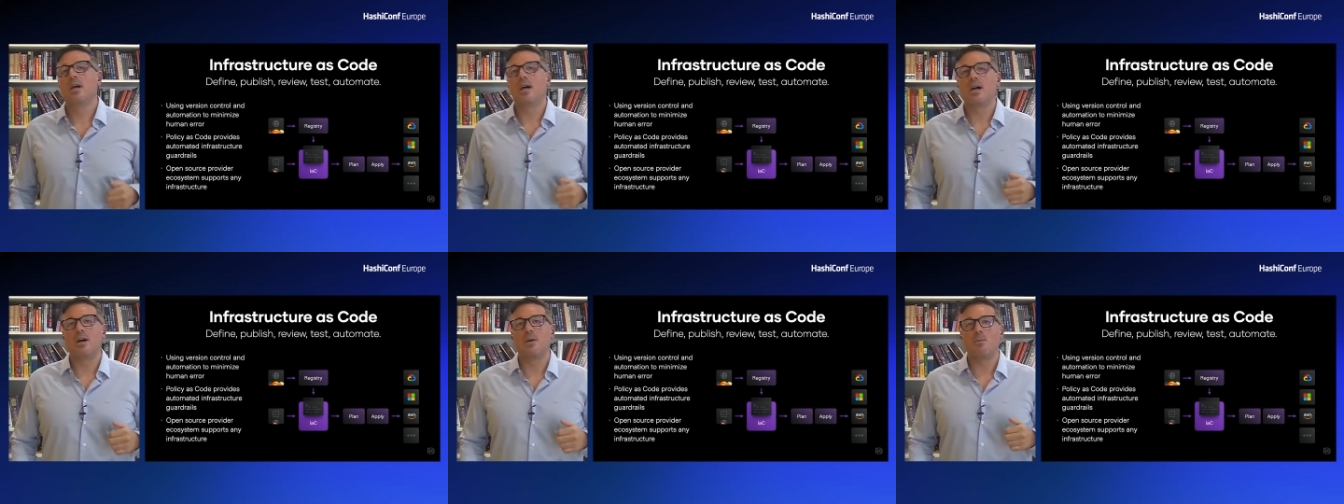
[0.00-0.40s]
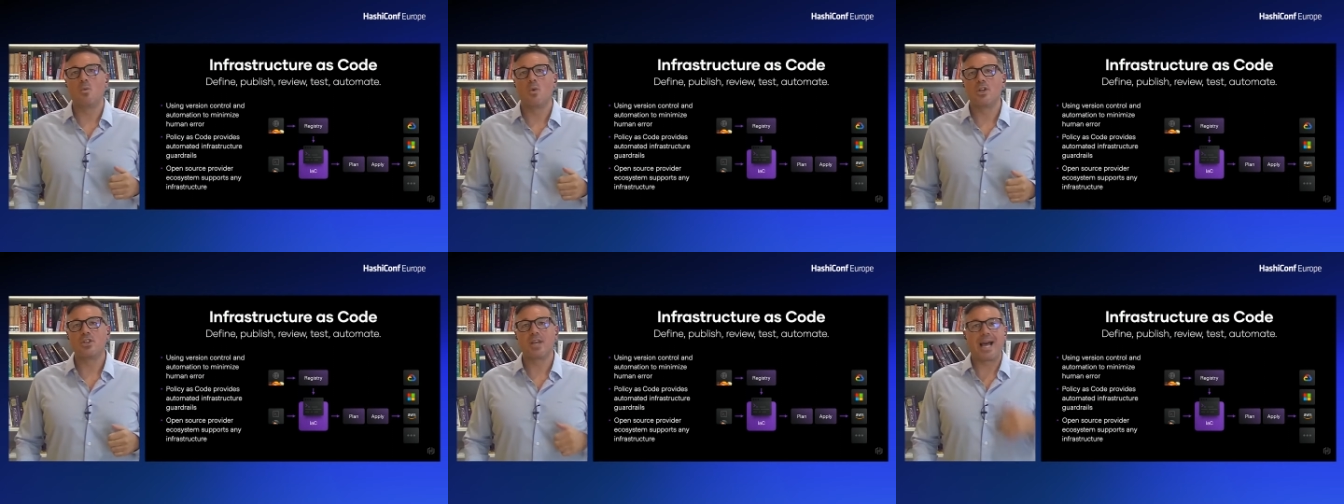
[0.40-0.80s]
uh,
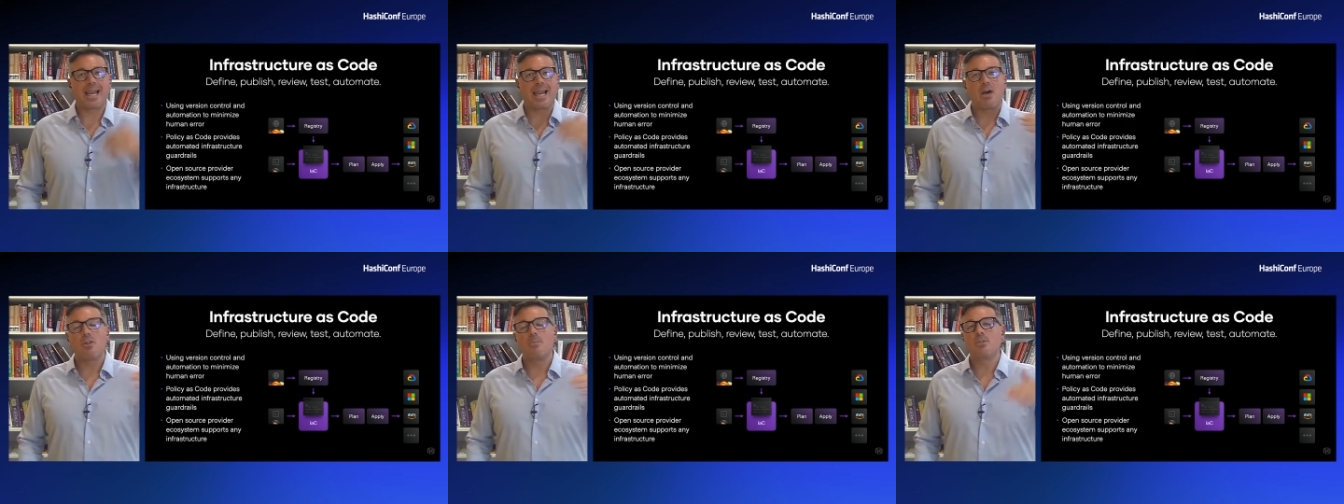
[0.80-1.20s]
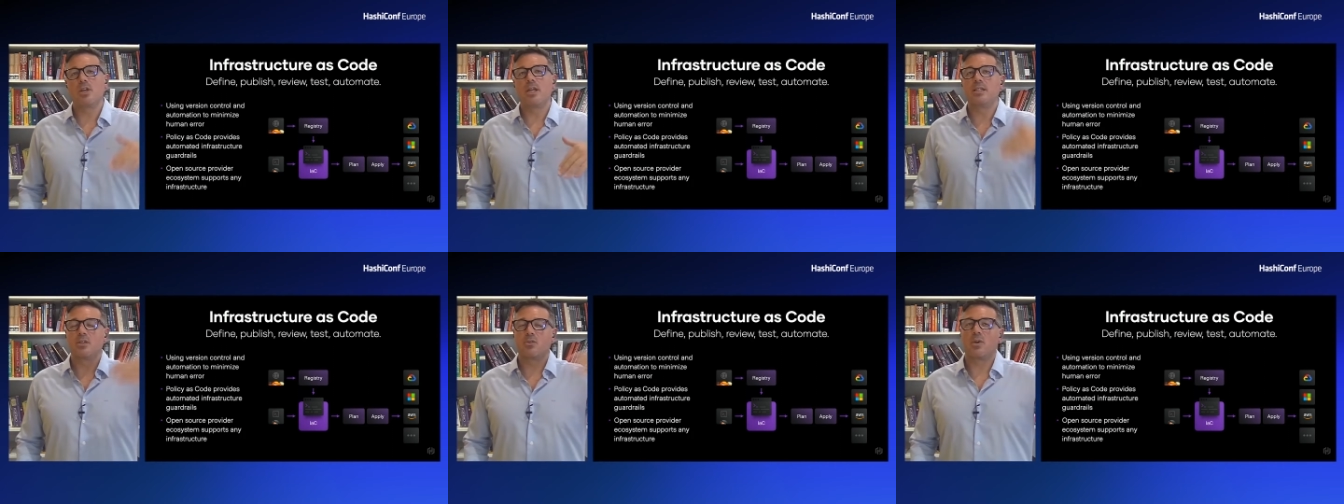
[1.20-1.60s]
which allow them
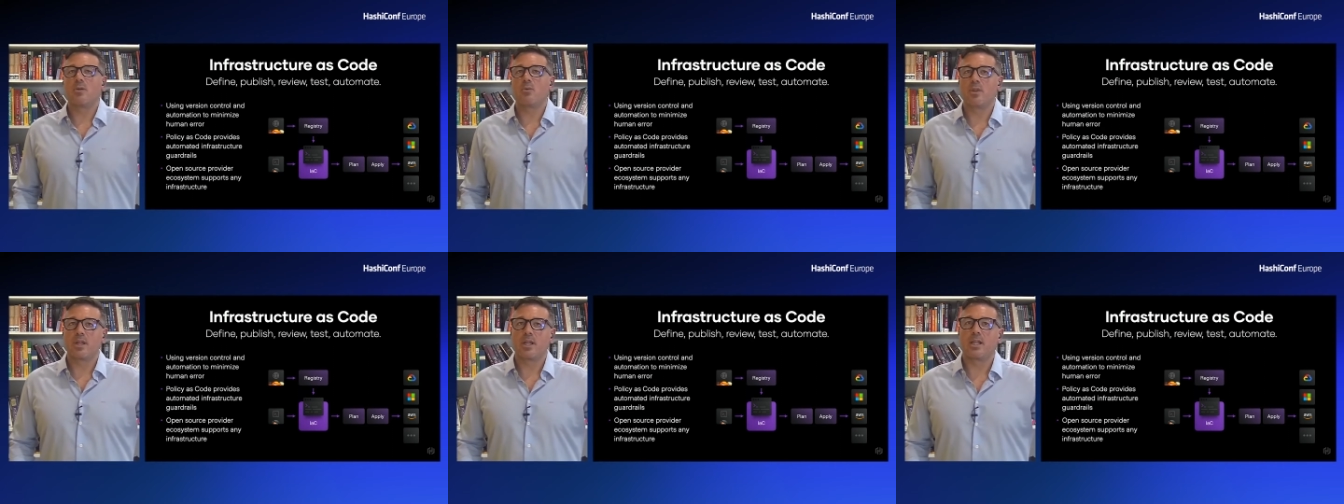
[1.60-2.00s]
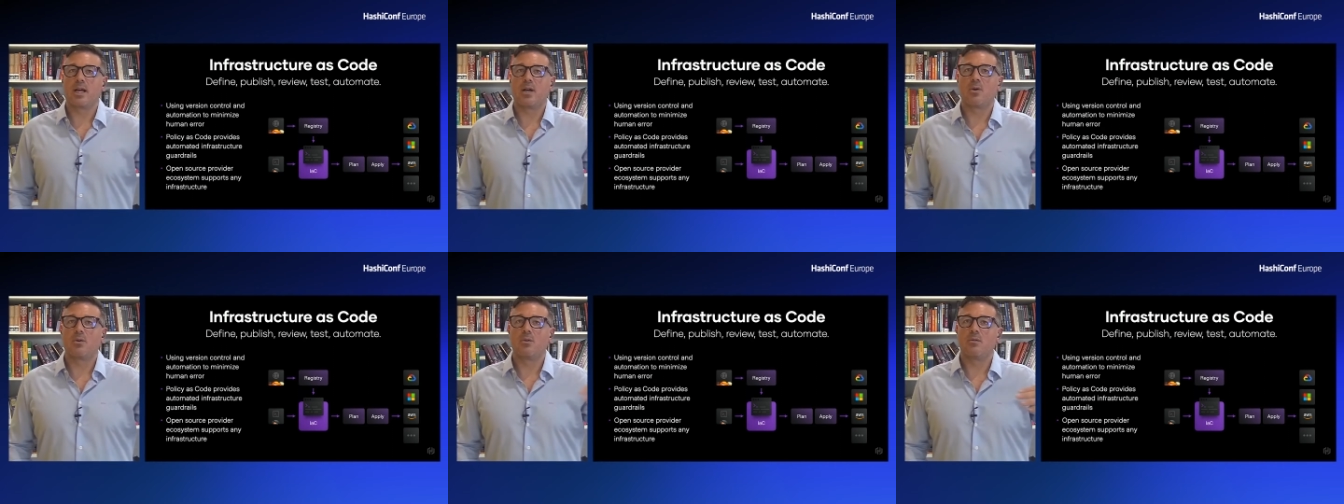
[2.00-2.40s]
to integrate with
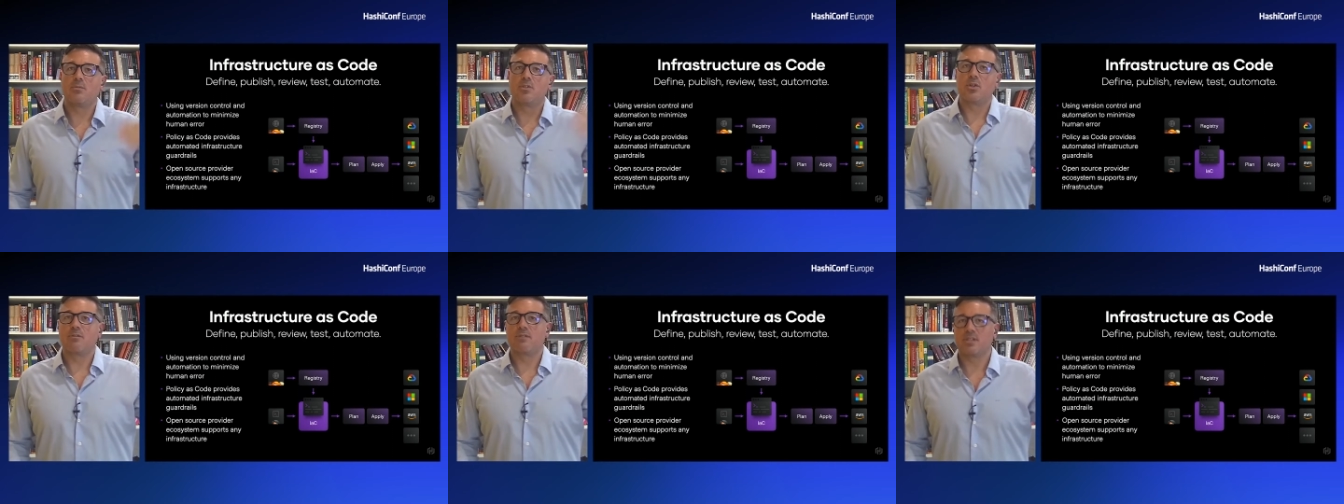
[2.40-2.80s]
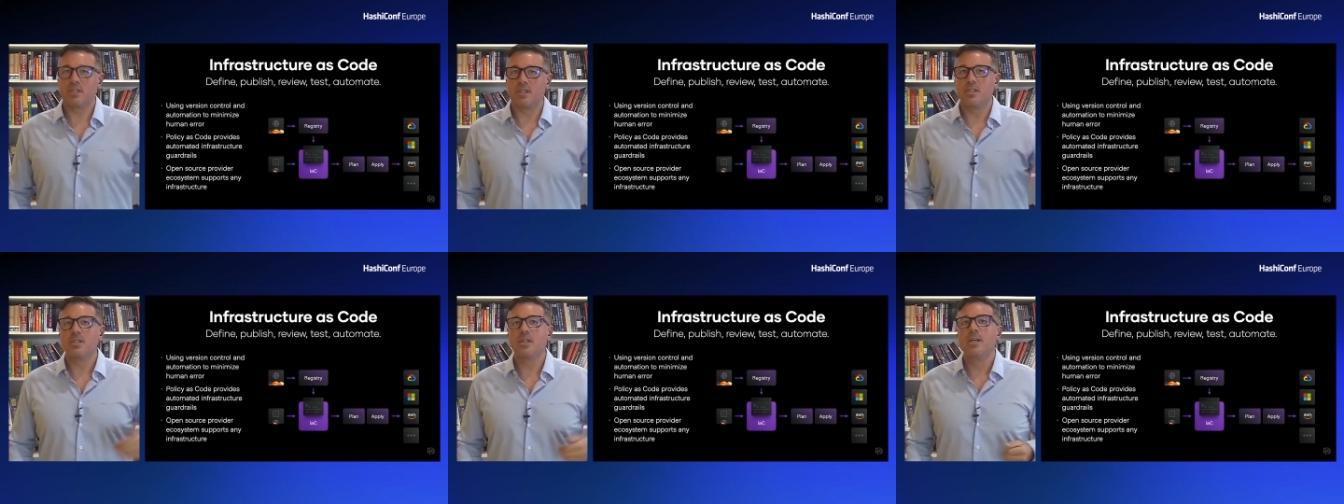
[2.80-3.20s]
cloud
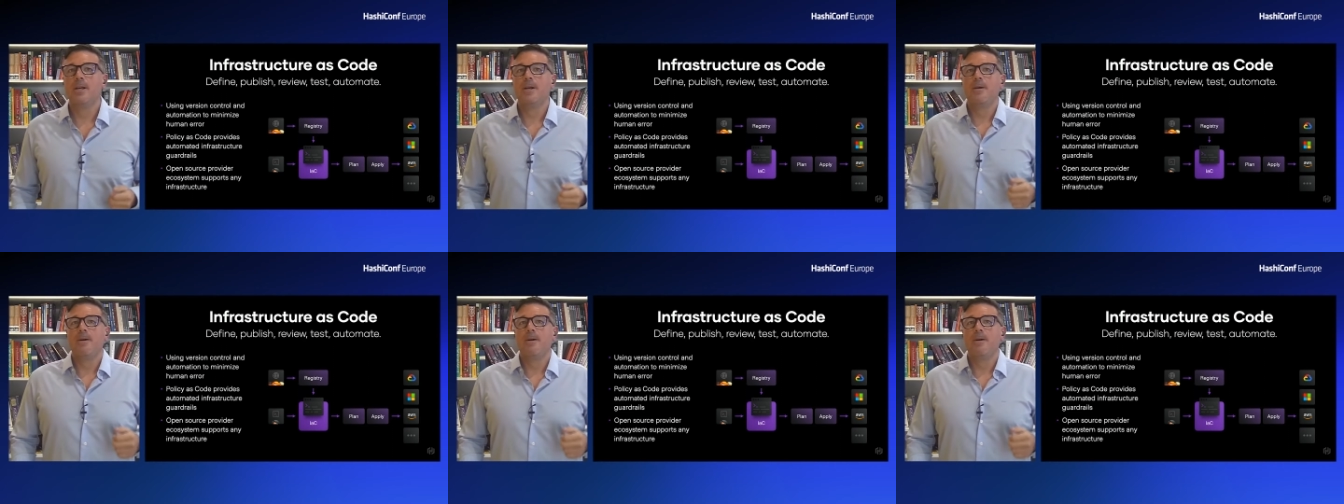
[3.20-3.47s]
services